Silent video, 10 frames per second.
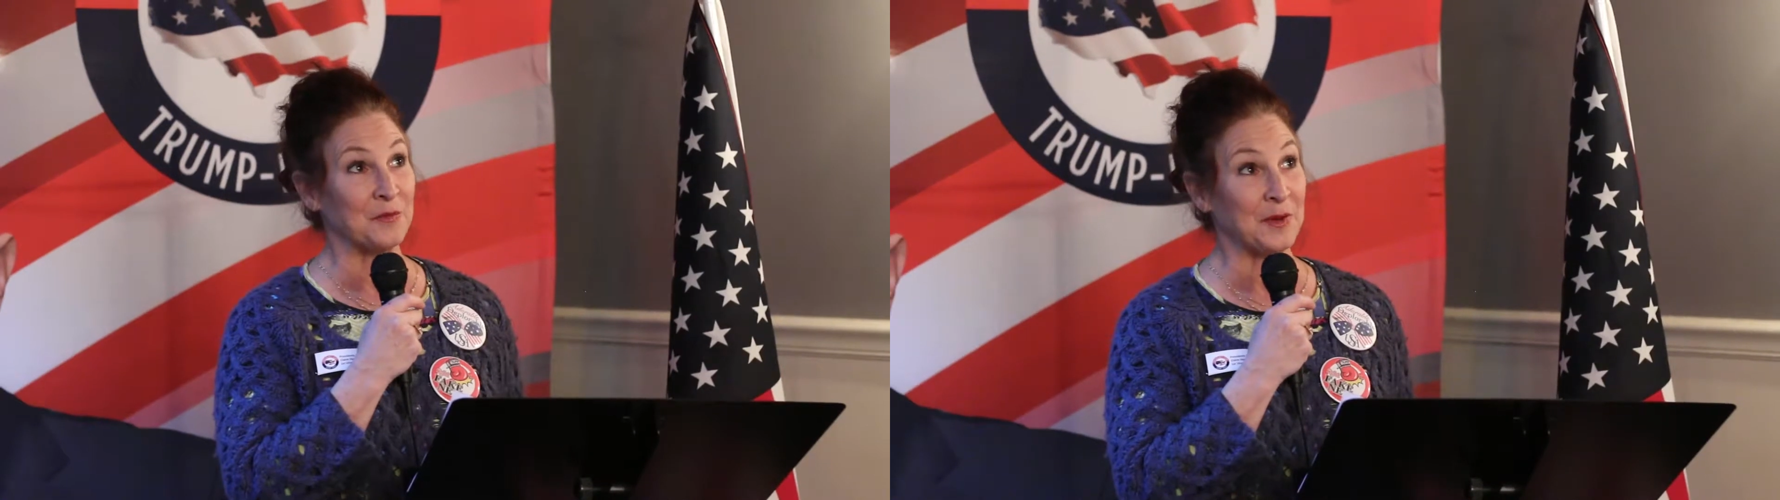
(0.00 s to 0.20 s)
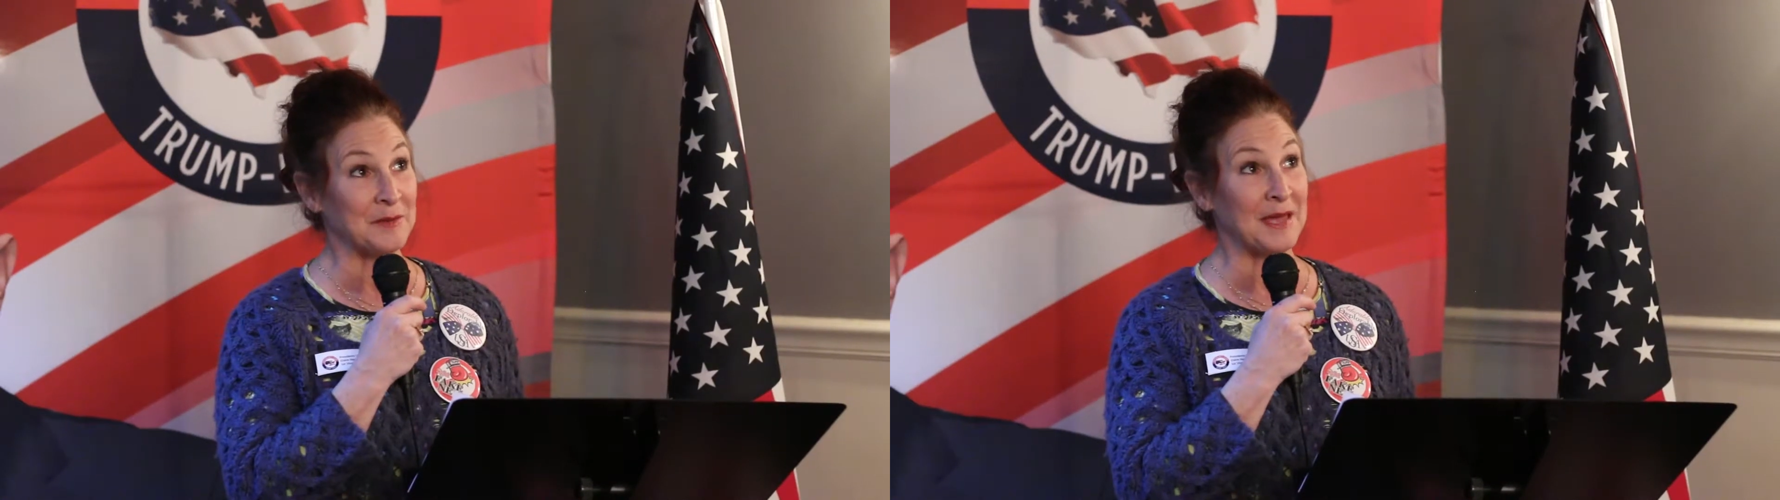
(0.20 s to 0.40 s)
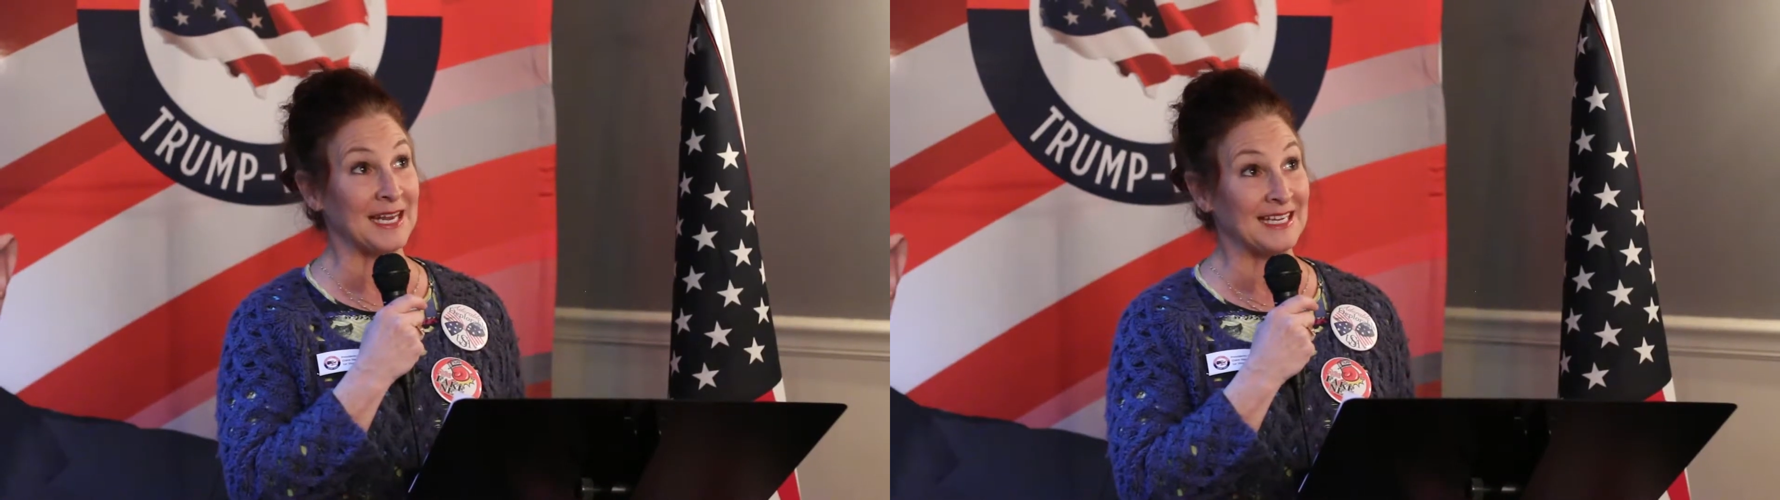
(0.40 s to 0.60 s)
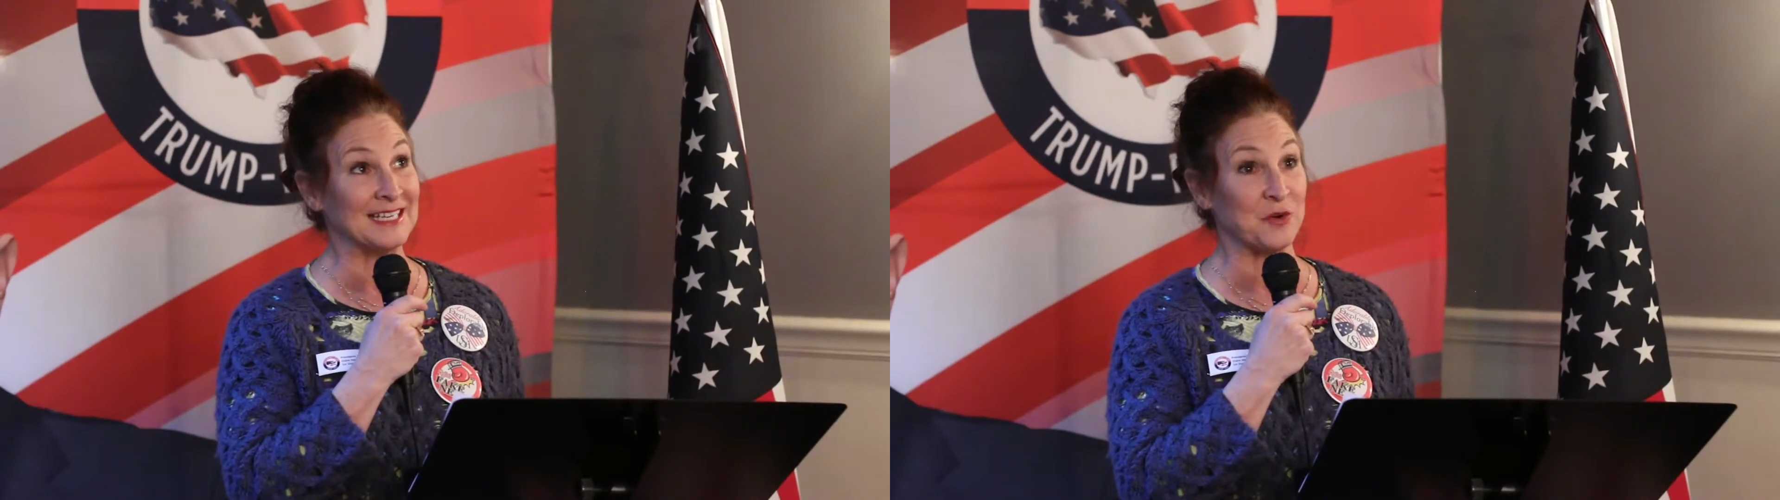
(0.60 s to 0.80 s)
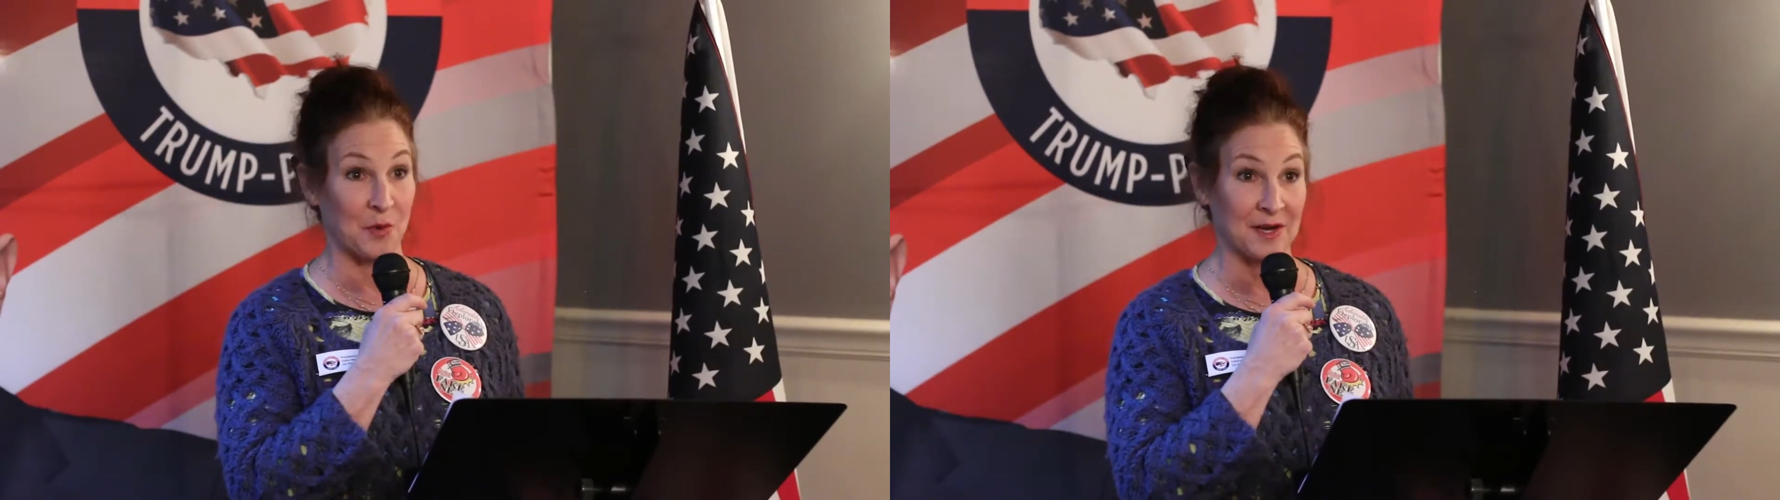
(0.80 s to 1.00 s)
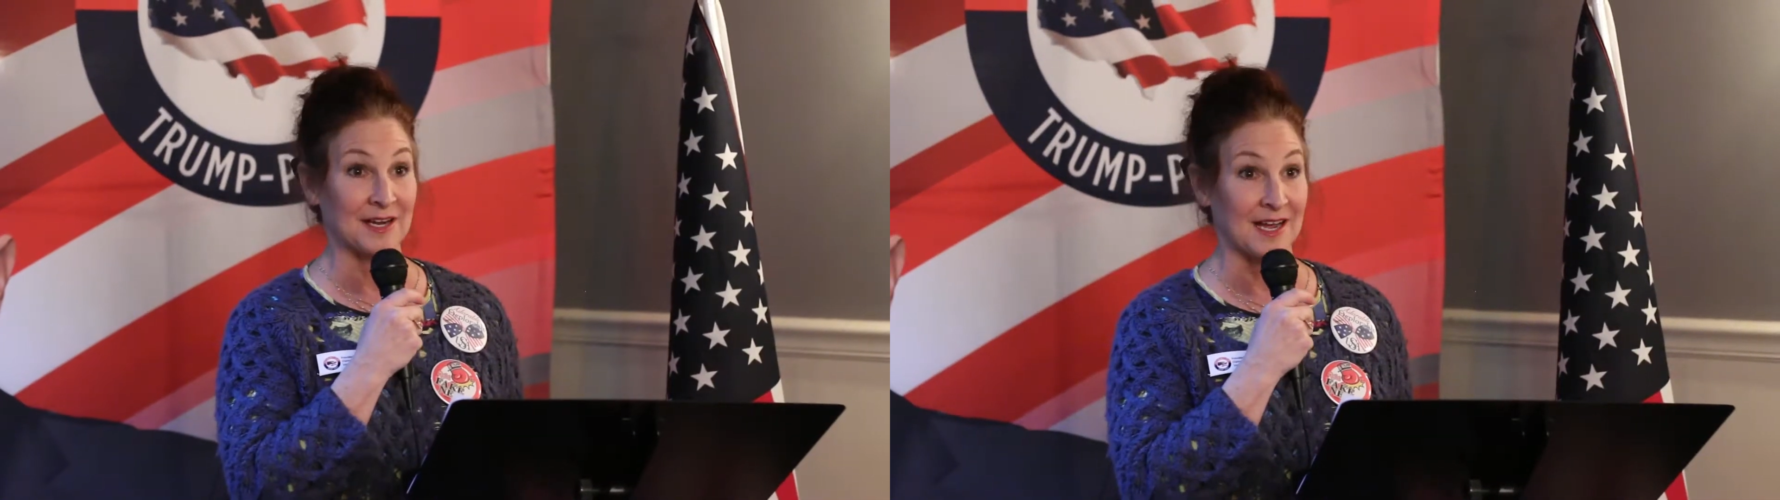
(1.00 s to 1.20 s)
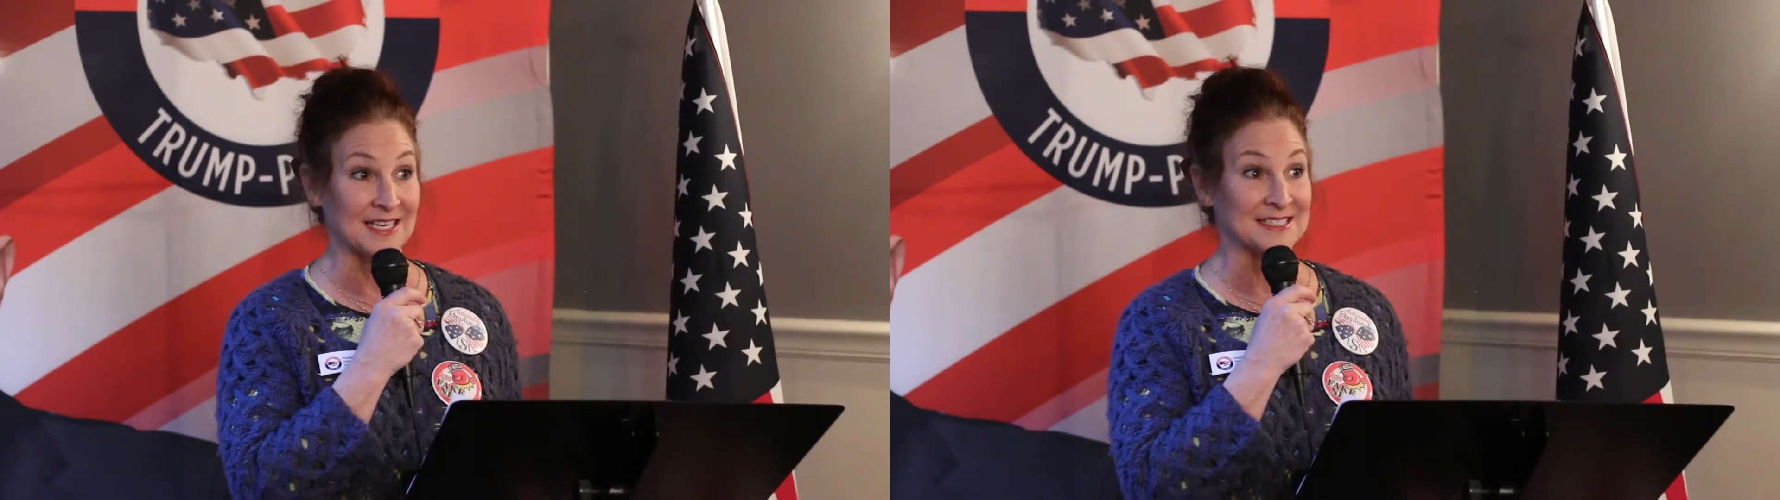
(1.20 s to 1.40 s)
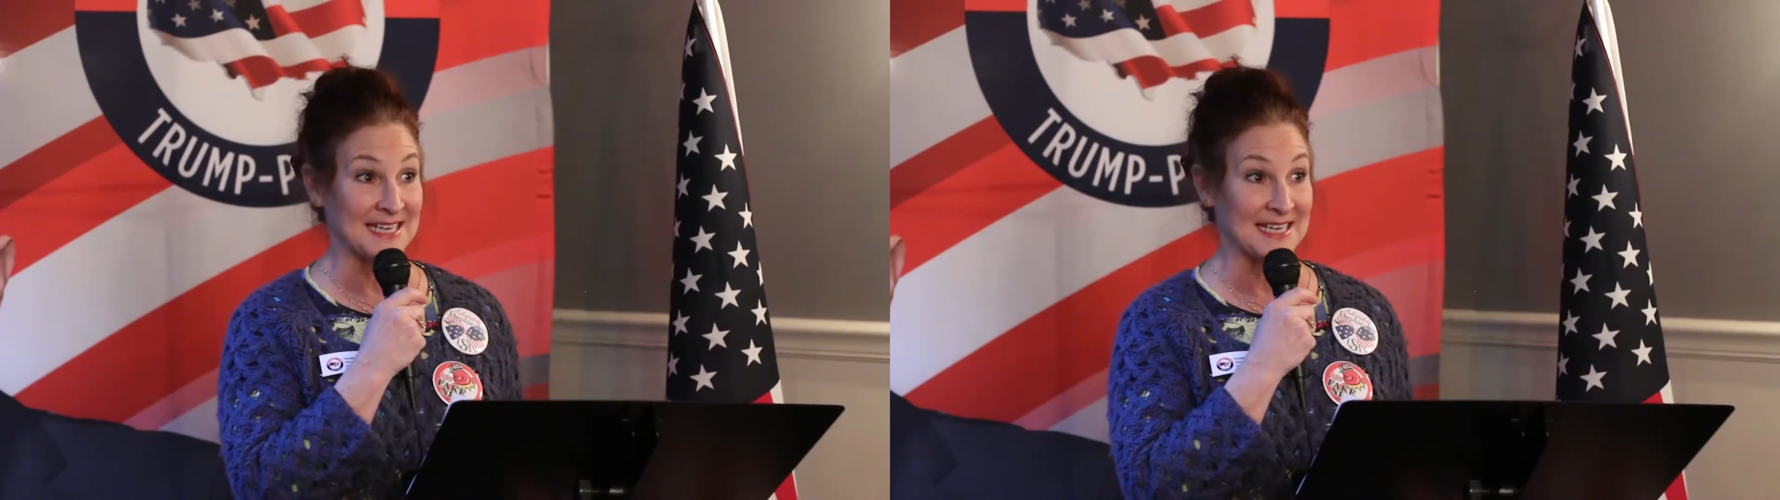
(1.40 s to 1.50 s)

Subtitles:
we may need to organize